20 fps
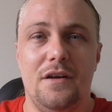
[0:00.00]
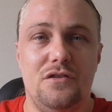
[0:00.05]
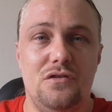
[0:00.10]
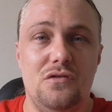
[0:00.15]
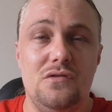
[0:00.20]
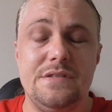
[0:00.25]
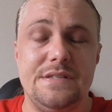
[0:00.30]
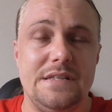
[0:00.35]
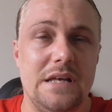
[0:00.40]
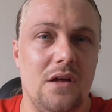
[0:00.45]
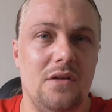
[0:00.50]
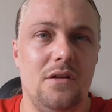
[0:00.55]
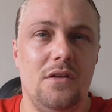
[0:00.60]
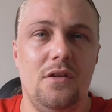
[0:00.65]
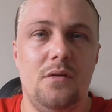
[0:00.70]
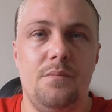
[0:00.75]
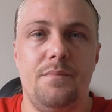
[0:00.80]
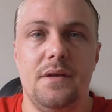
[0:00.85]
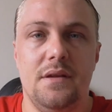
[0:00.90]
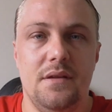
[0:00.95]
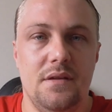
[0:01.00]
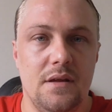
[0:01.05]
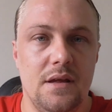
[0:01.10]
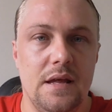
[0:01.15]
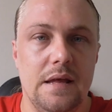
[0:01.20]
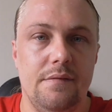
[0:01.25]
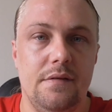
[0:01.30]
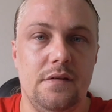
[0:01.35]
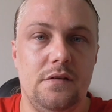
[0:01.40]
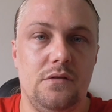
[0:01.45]
do sound a little bit
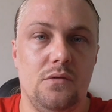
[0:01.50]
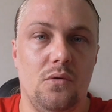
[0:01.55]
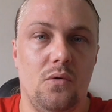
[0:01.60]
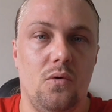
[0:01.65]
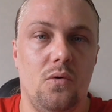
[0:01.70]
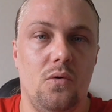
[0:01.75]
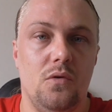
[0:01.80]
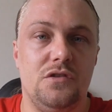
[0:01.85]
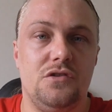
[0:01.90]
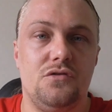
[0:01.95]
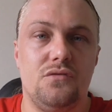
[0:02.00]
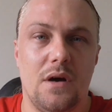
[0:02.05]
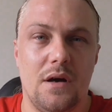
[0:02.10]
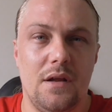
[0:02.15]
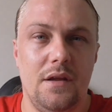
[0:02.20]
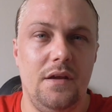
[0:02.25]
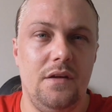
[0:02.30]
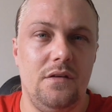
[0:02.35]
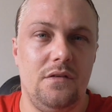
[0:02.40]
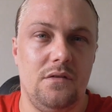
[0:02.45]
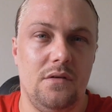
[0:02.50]
nervous or struggling